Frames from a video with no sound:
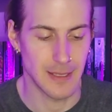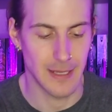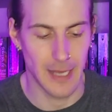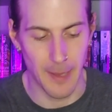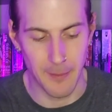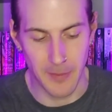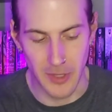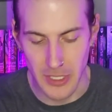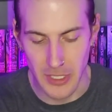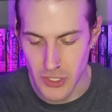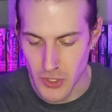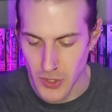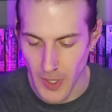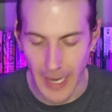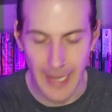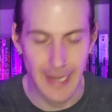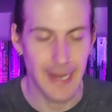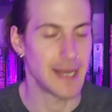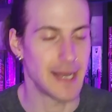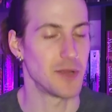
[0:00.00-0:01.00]
I'm going to try
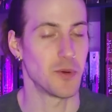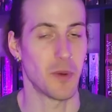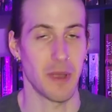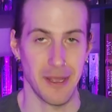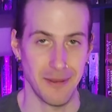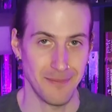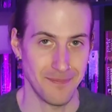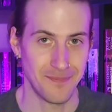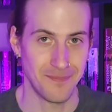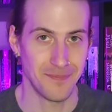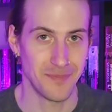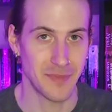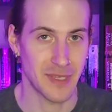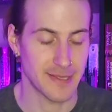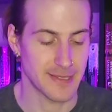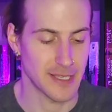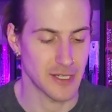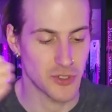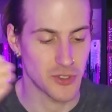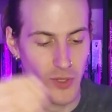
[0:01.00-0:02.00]
it anyway
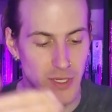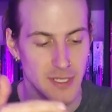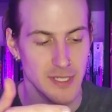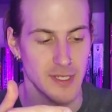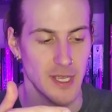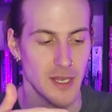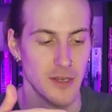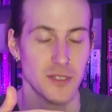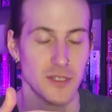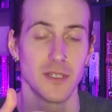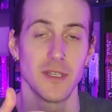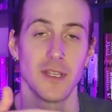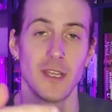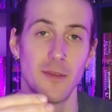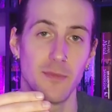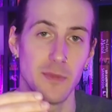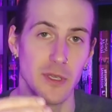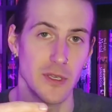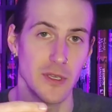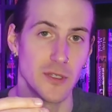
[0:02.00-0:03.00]
because I trust Sanderson to
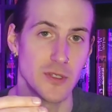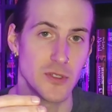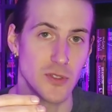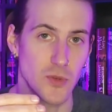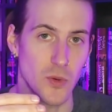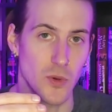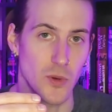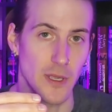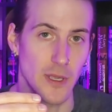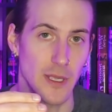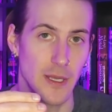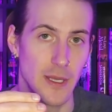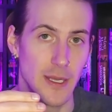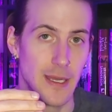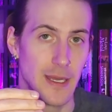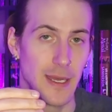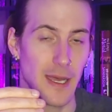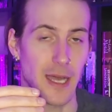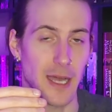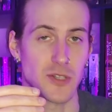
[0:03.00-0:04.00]
give me a good story.
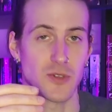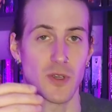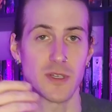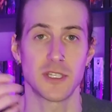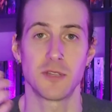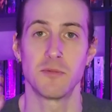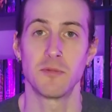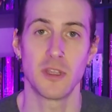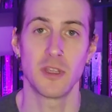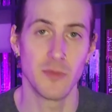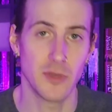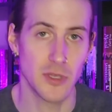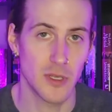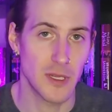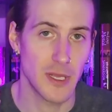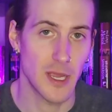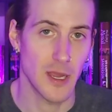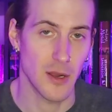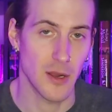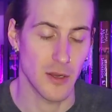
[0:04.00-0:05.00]
I trust him to give me
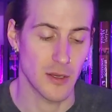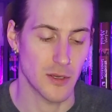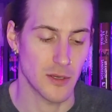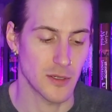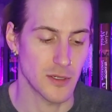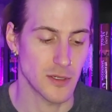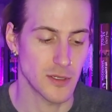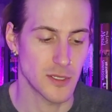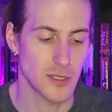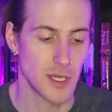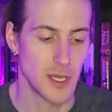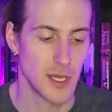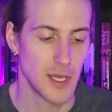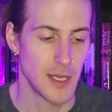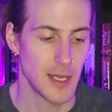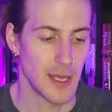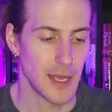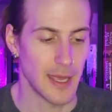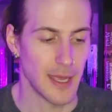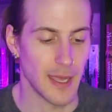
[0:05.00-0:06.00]
good characters.
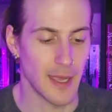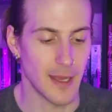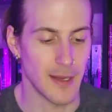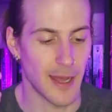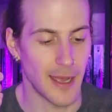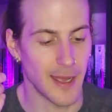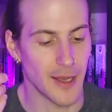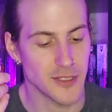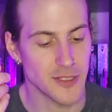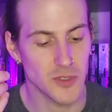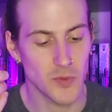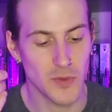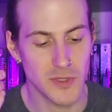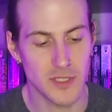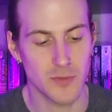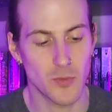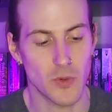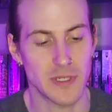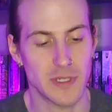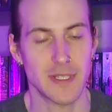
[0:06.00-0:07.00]
And I also want
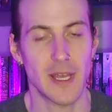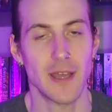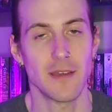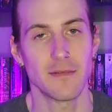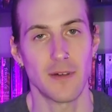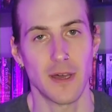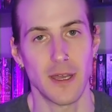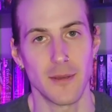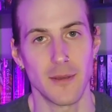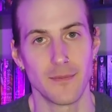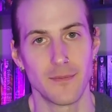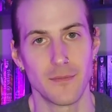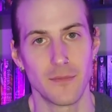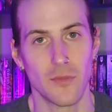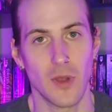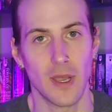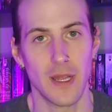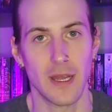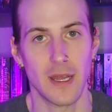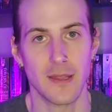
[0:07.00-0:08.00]
some more sci-fi,
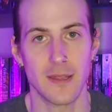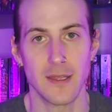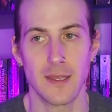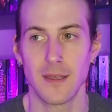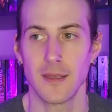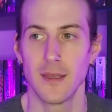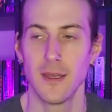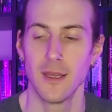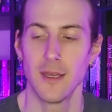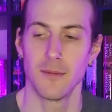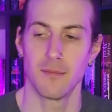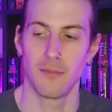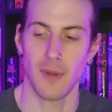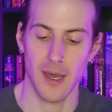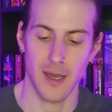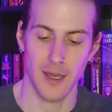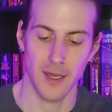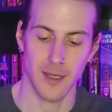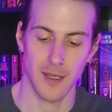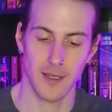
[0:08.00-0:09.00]
right? I think
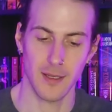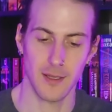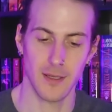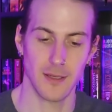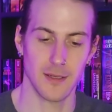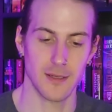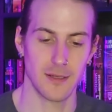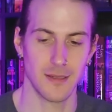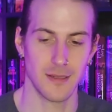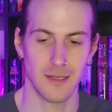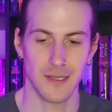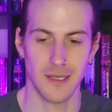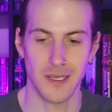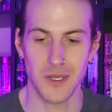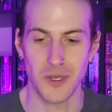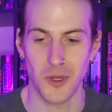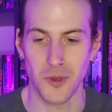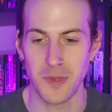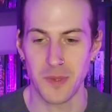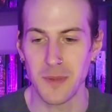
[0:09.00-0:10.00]

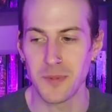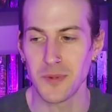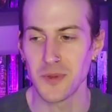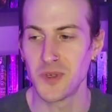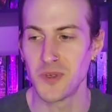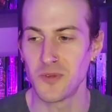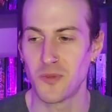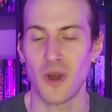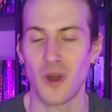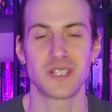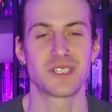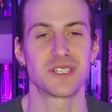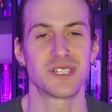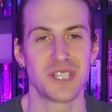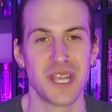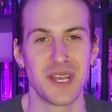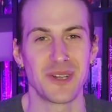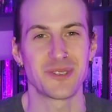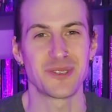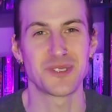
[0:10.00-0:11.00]
people who've watched the
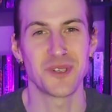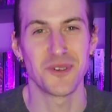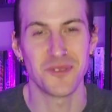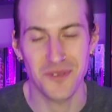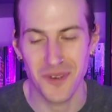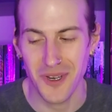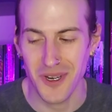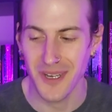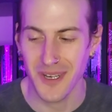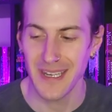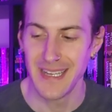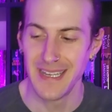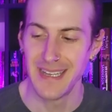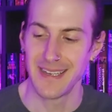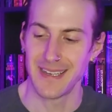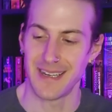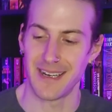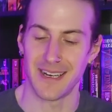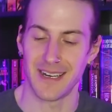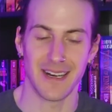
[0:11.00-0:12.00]
channel so far,
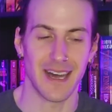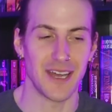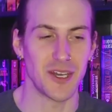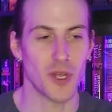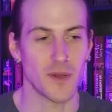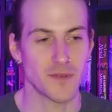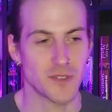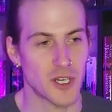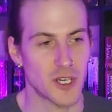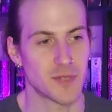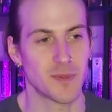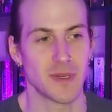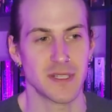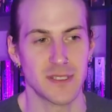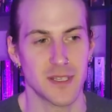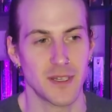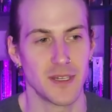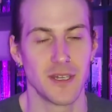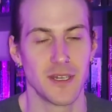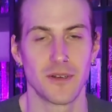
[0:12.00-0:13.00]
I know I've talked about
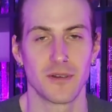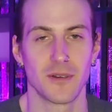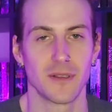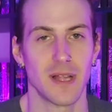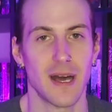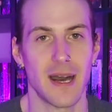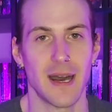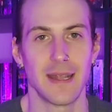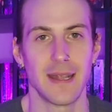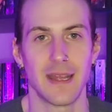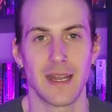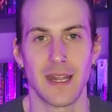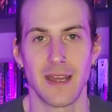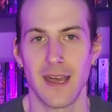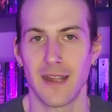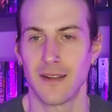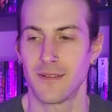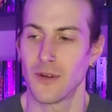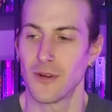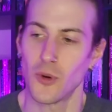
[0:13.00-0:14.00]
Sun Eater a lot and I
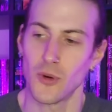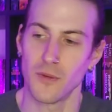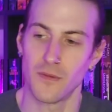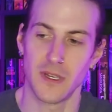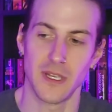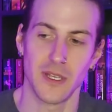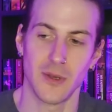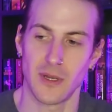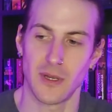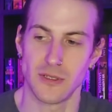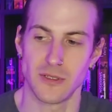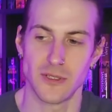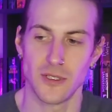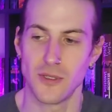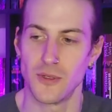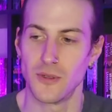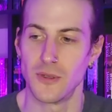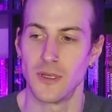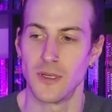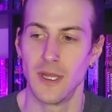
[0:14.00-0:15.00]
had a whole video on
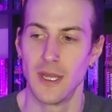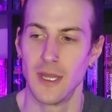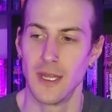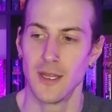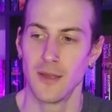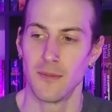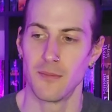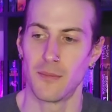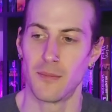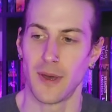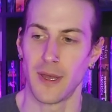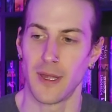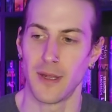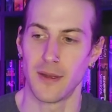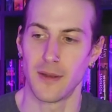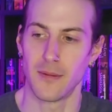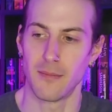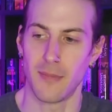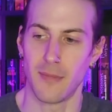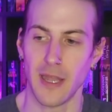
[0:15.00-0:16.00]
Dune,
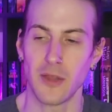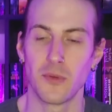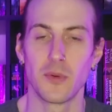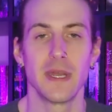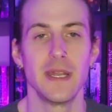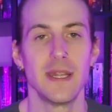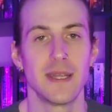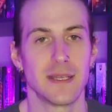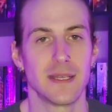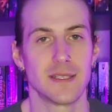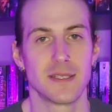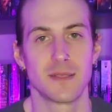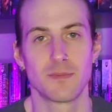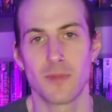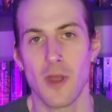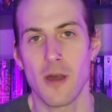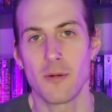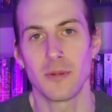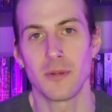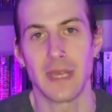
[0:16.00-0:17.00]
but my reading is
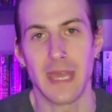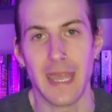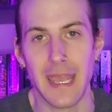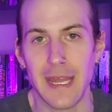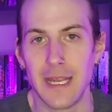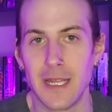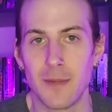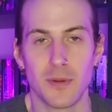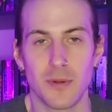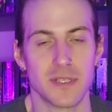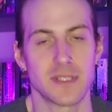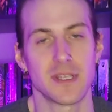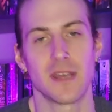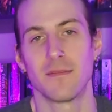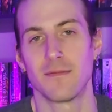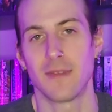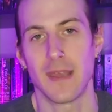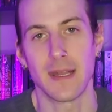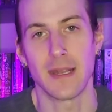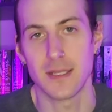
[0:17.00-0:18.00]
probably
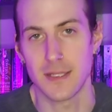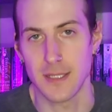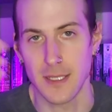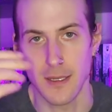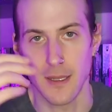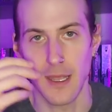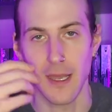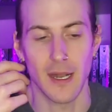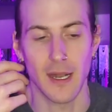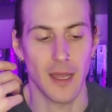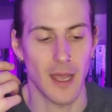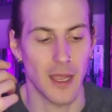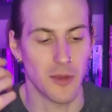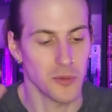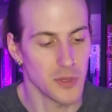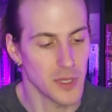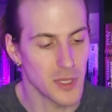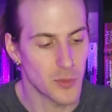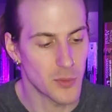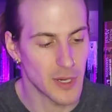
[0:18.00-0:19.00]
80% fantasy. And I
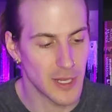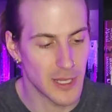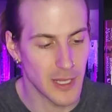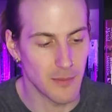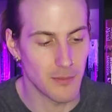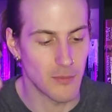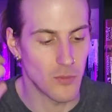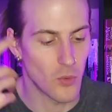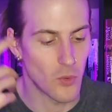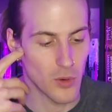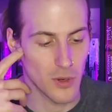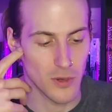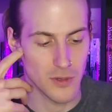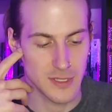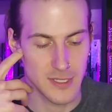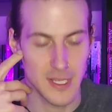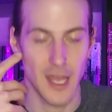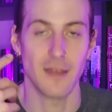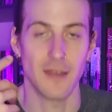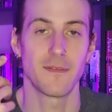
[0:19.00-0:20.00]
really want to get more
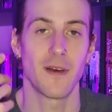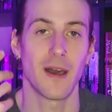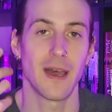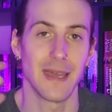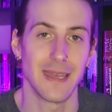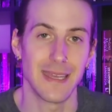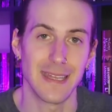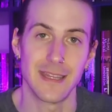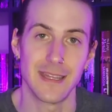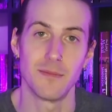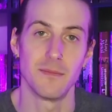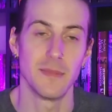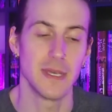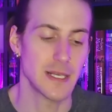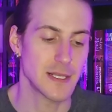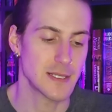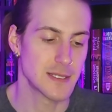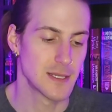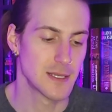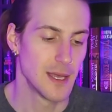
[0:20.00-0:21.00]
sci-fi in the
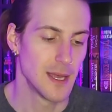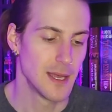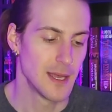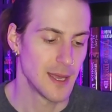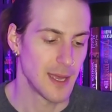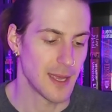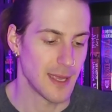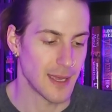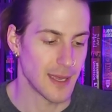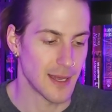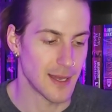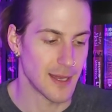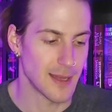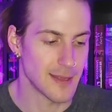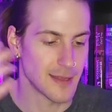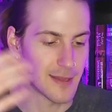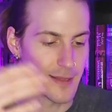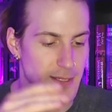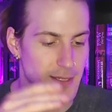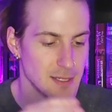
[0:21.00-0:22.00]
mix. And I
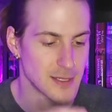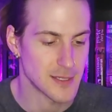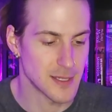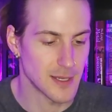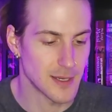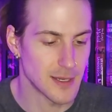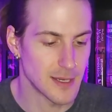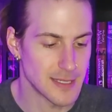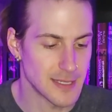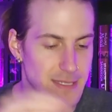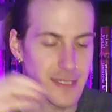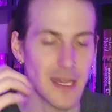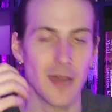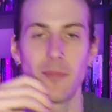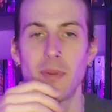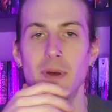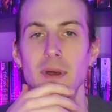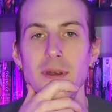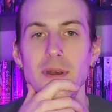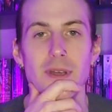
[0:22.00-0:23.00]
think this is a
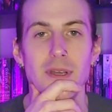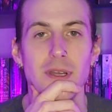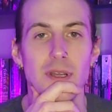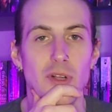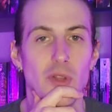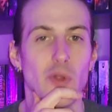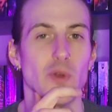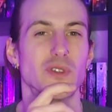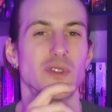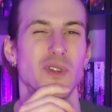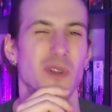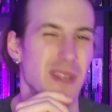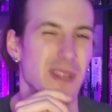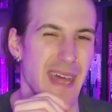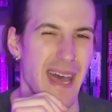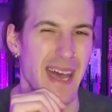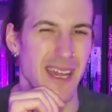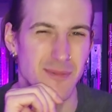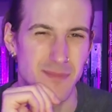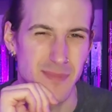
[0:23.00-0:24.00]
step closer to
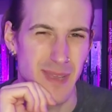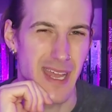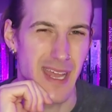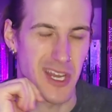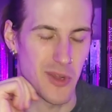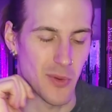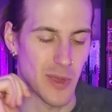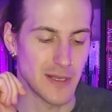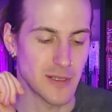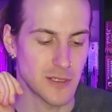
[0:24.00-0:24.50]
that anyway.